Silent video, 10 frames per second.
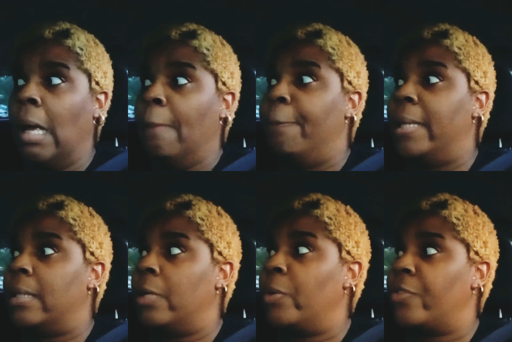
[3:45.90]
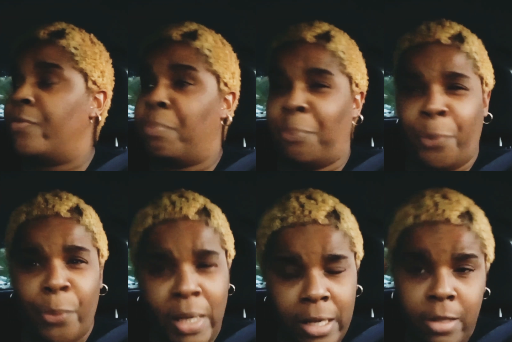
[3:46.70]
but it was
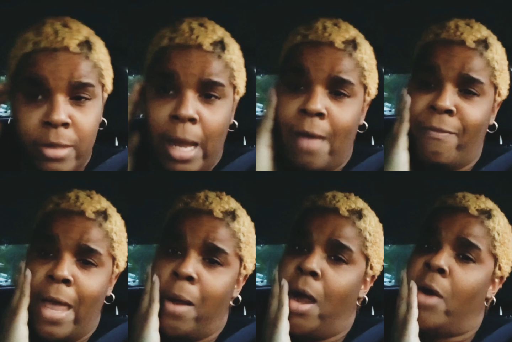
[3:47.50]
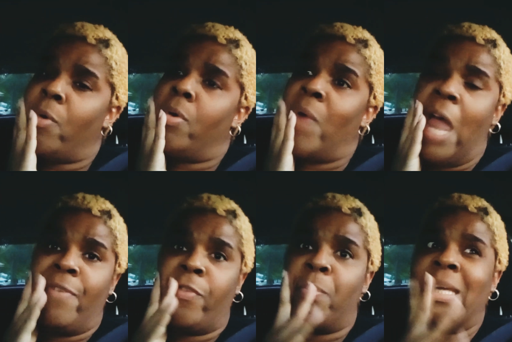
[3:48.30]
pretty damn
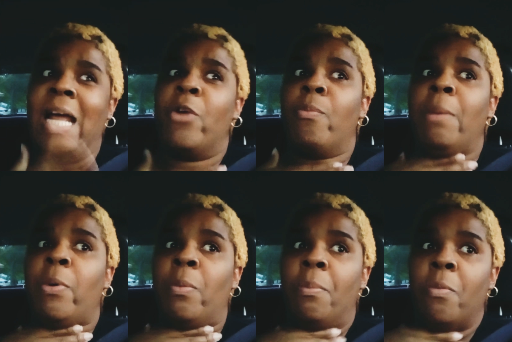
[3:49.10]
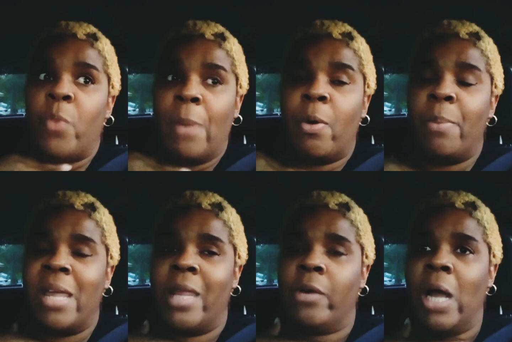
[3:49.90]
graphic for me, and I don't remember Rambo
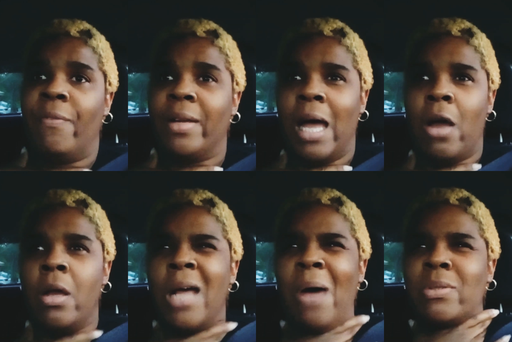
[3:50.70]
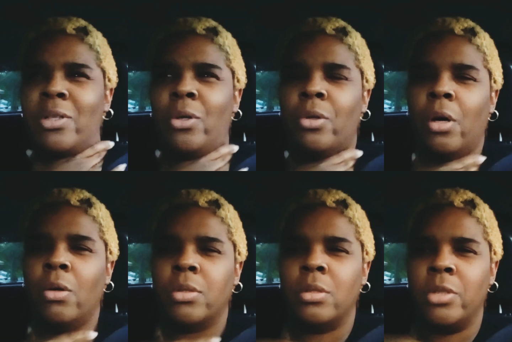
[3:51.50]
being that graphic. I was little
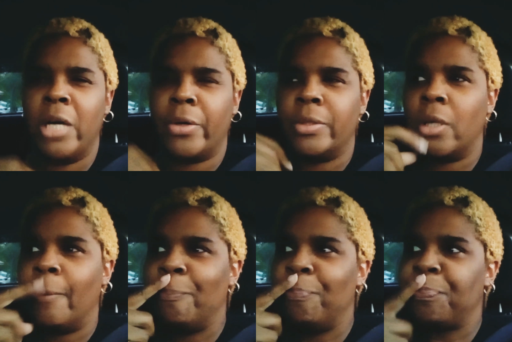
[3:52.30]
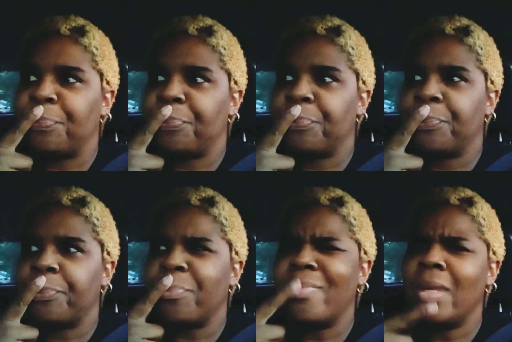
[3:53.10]
though, younger, so
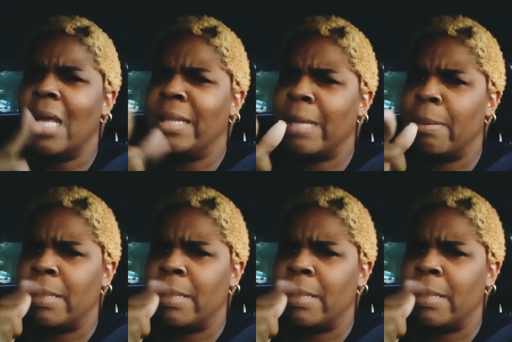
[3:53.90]
I think I bit my